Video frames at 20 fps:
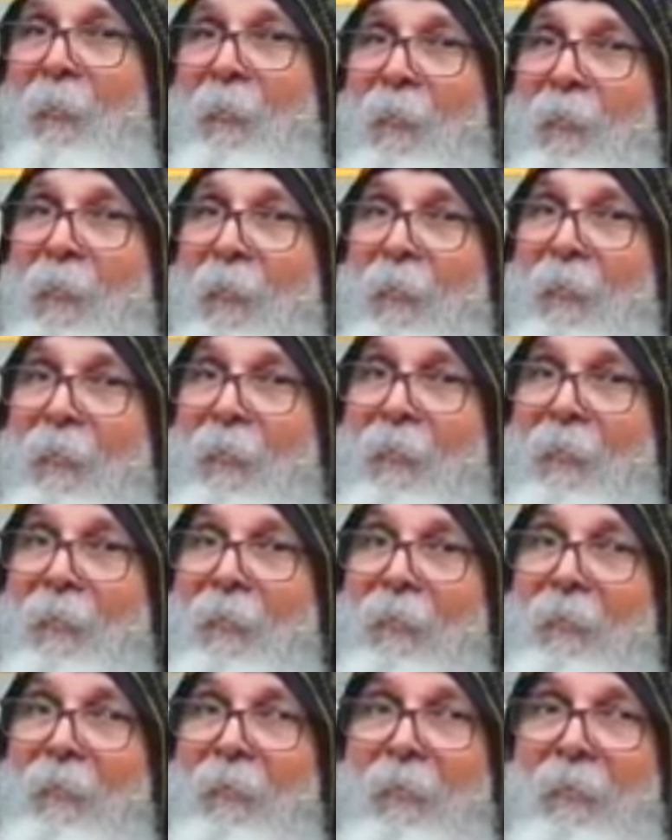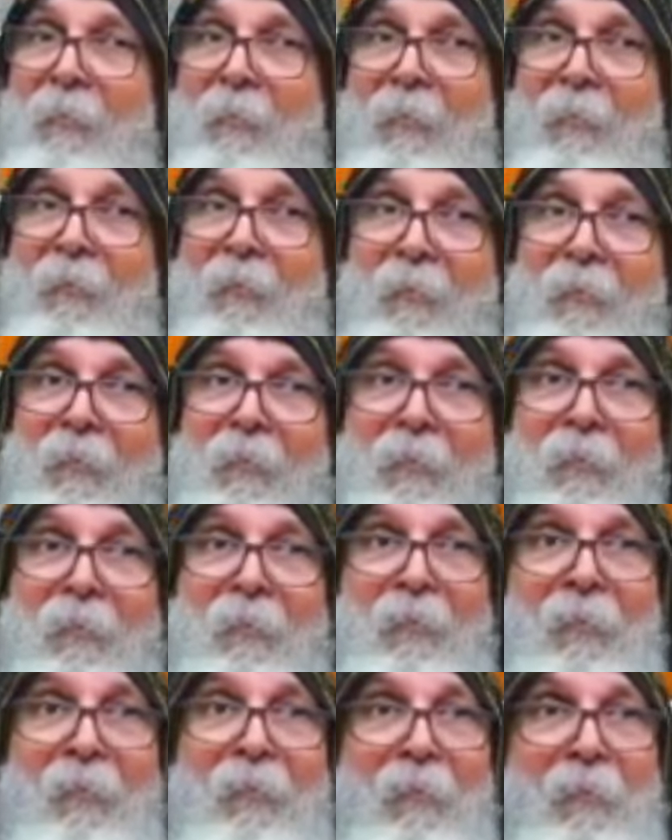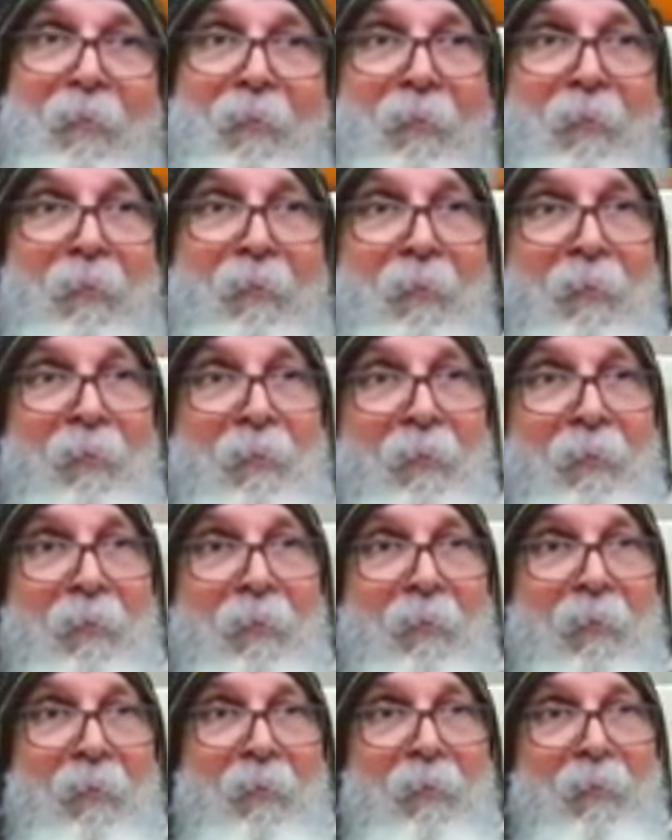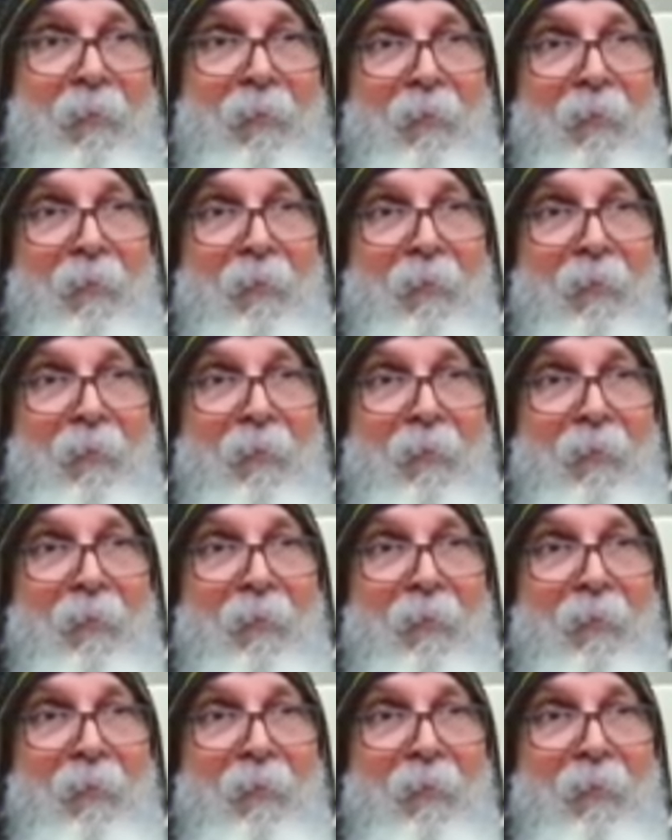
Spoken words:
Nobody speaks.